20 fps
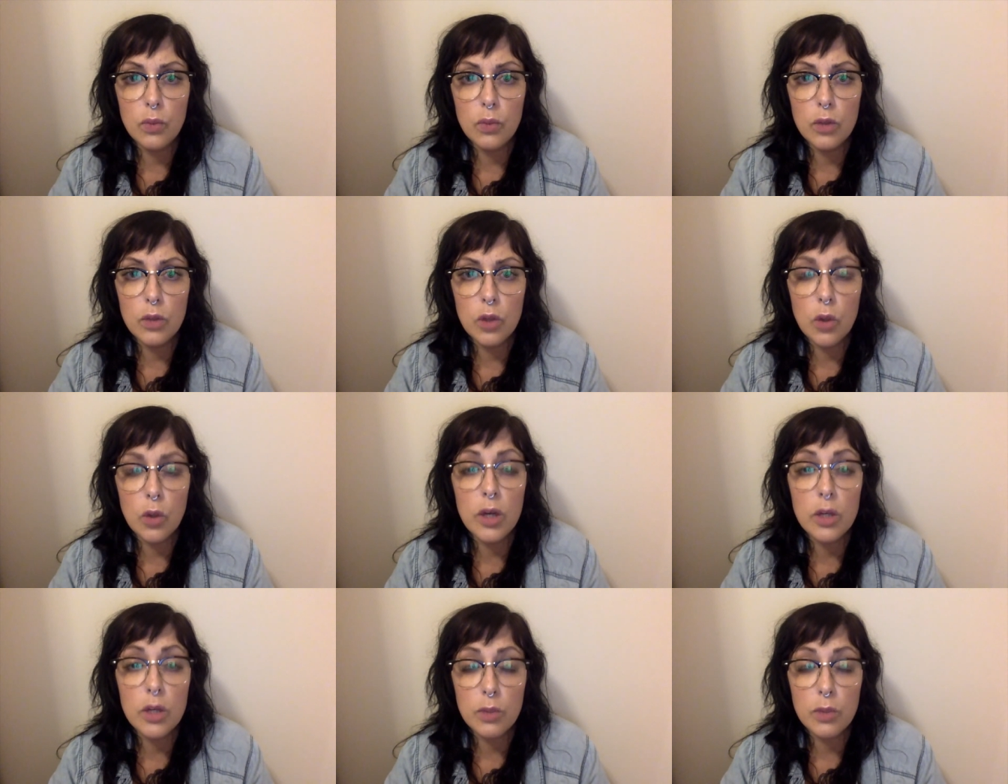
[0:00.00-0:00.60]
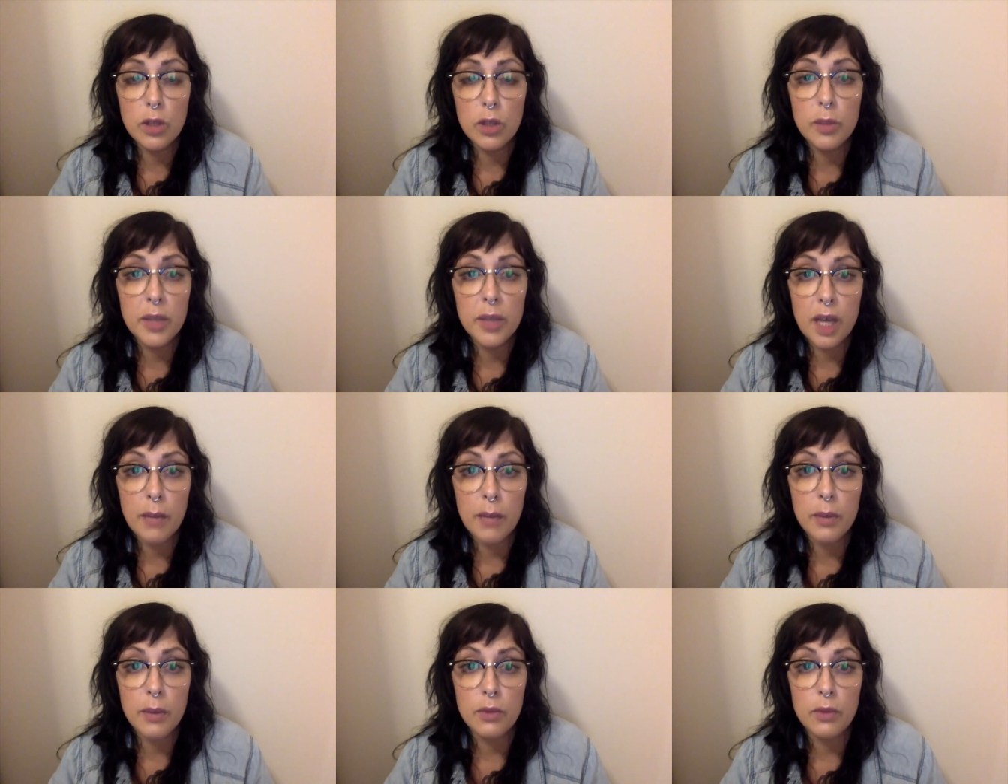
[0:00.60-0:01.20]
Lauren will be
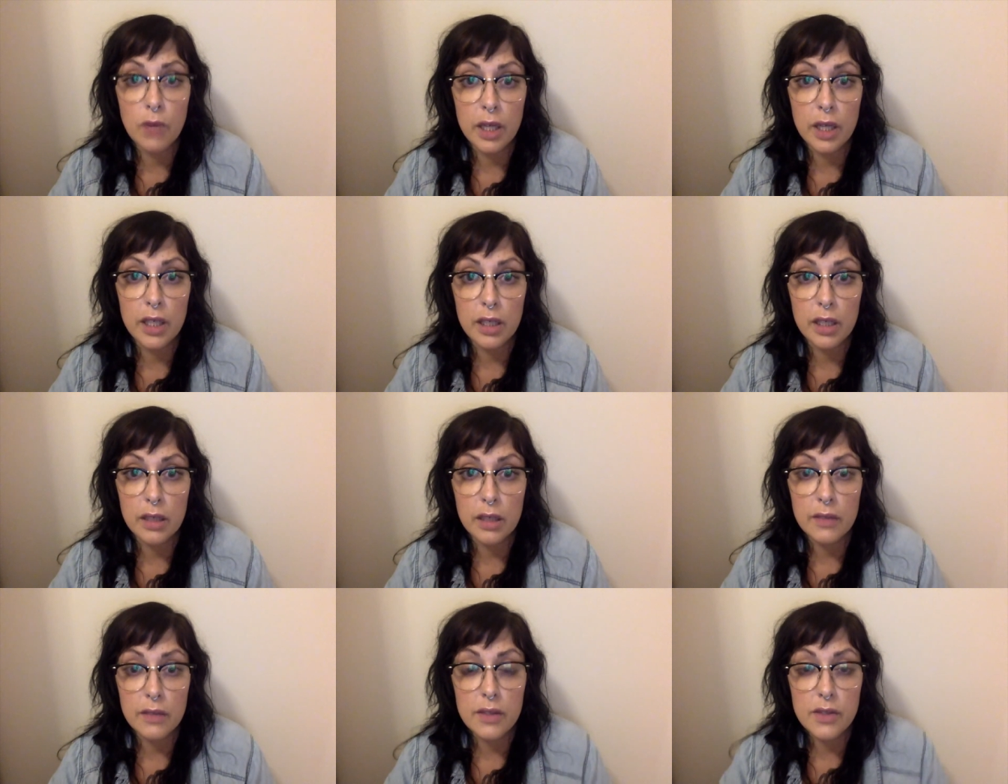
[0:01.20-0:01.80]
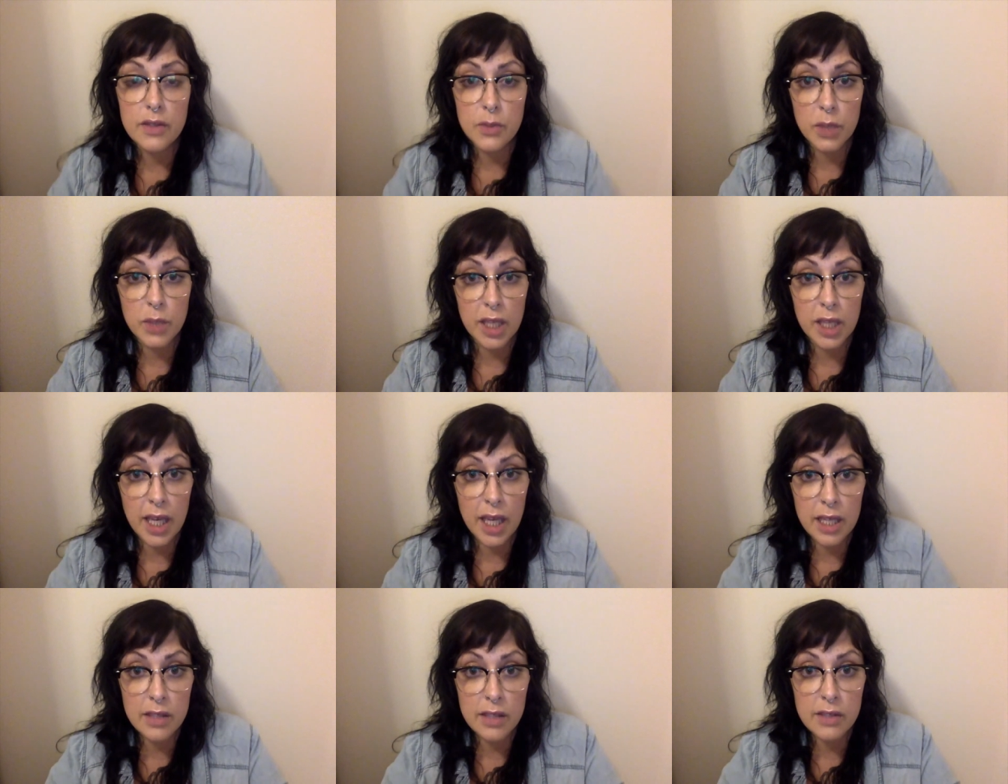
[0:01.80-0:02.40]
up and running this
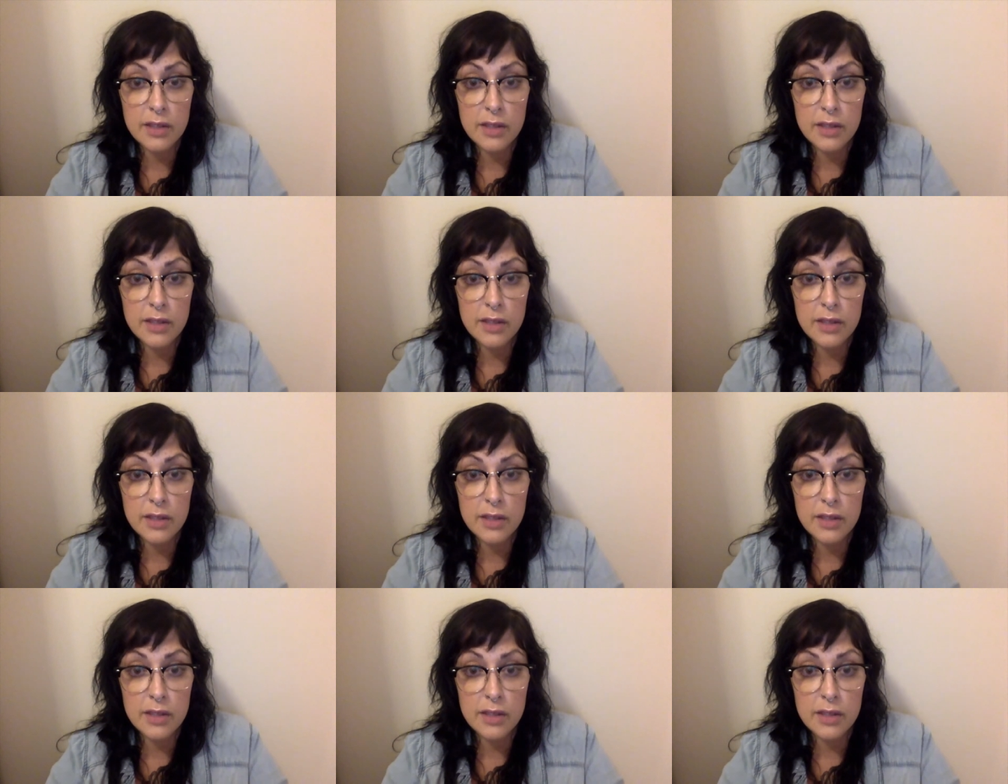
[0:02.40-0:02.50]
weekend.